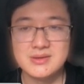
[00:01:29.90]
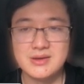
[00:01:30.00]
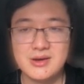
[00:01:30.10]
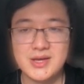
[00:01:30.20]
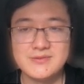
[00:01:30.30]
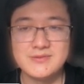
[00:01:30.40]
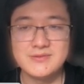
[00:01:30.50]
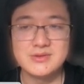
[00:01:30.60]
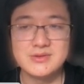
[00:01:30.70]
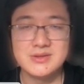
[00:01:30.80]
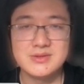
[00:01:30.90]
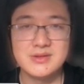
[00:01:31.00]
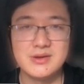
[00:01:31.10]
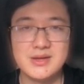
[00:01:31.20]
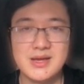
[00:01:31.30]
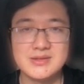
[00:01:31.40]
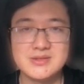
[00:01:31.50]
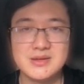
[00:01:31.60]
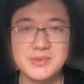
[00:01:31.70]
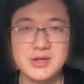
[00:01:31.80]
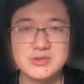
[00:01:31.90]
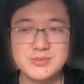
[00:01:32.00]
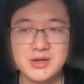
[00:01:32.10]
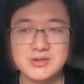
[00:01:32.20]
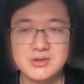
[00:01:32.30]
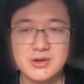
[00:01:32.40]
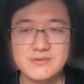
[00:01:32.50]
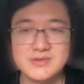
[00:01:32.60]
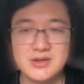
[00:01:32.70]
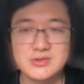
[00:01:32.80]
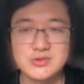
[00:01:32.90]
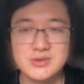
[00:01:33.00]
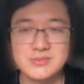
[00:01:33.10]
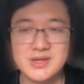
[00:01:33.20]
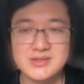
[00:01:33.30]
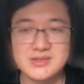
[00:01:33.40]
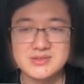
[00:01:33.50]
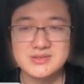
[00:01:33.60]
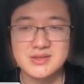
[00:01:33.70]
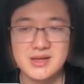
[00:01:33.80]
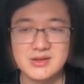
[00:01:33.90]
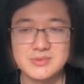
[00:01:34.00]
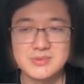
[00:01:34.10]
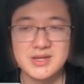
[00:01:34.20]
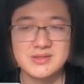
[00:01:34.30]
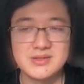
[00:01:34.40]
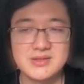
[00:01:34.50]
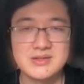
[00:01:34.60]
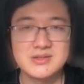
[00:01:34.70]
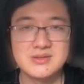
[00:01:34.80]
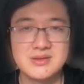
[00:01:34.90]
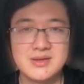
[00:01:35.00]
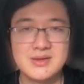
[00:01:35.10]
However, there lacks a benchmark of downstream tasks like object detection